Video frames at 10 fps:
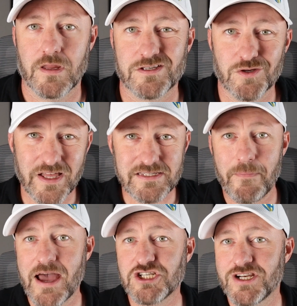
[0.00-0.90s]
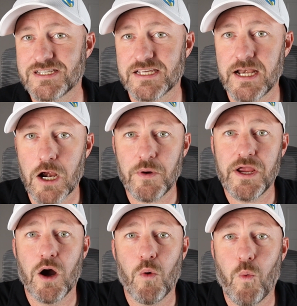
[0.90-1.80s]
So let's imagine a
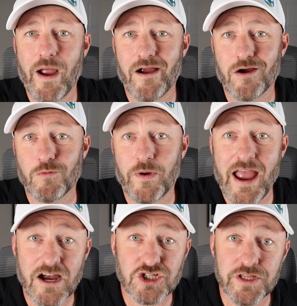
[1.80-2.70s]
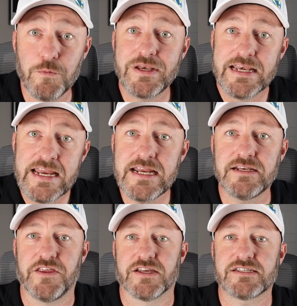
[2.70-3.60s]
scenario where we actually would
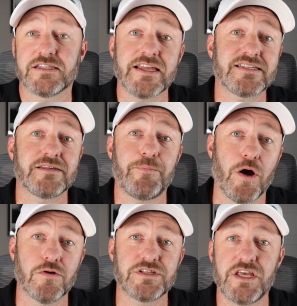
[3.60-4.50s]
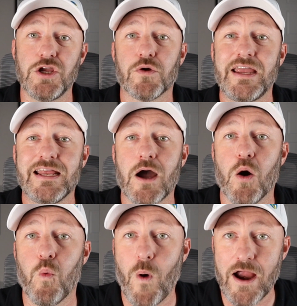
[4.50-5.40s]
need this. Let's suppose that you're in
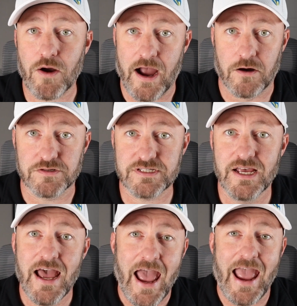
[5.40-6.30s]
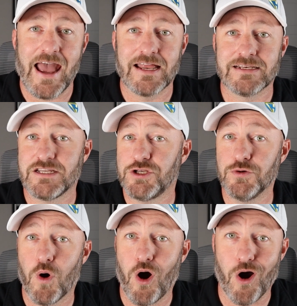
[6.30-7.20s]
a warehouse and
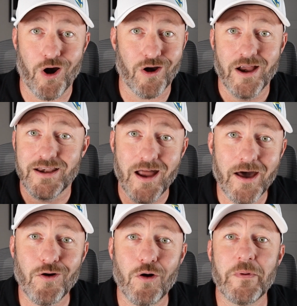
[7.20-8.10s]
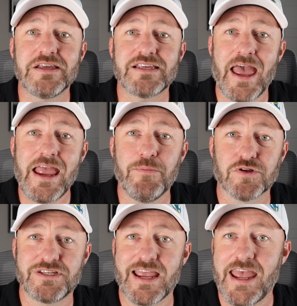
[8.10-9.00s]
you are not always
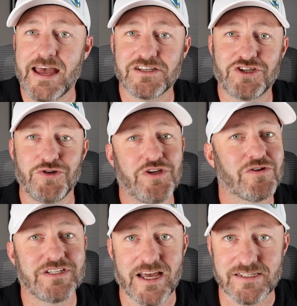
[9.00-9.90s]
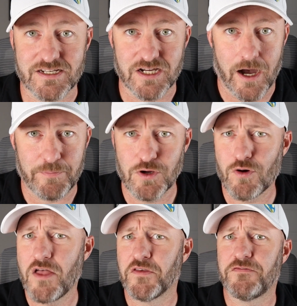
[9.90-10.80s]
able to get to your desktop.
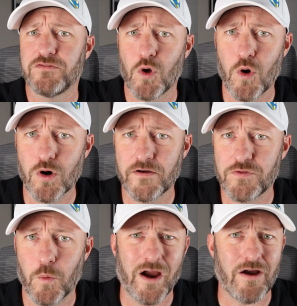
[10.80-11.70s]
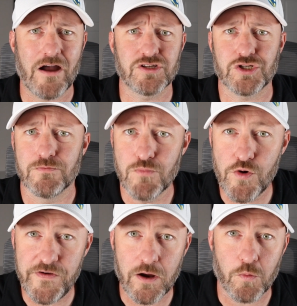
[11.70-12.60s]
You're on the floor of the warehouse, you're
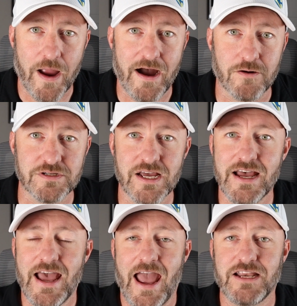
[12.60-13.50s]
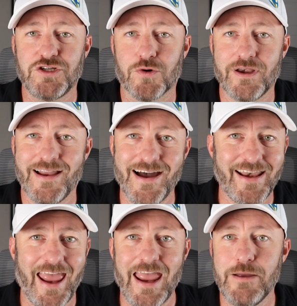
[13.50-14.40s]
moving around, and you're
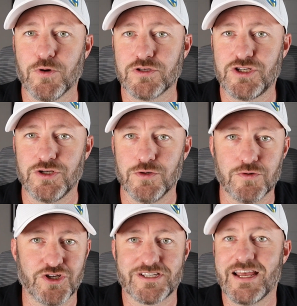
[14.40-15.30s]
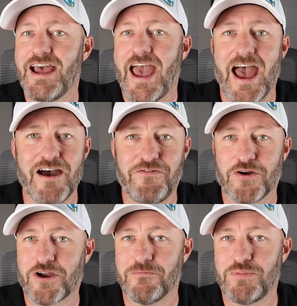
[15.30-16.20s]
not able to just have
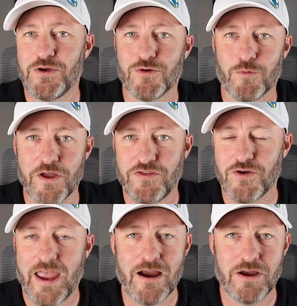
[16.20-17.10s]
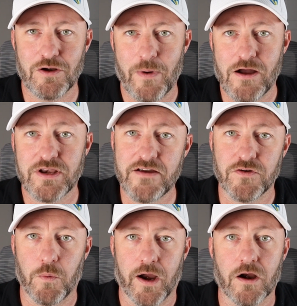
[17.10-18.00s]
your computer with you carried around
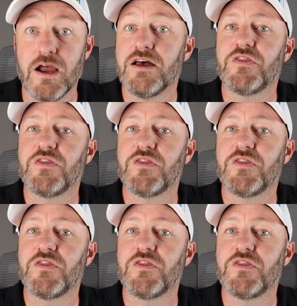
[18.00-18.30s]
everywhere.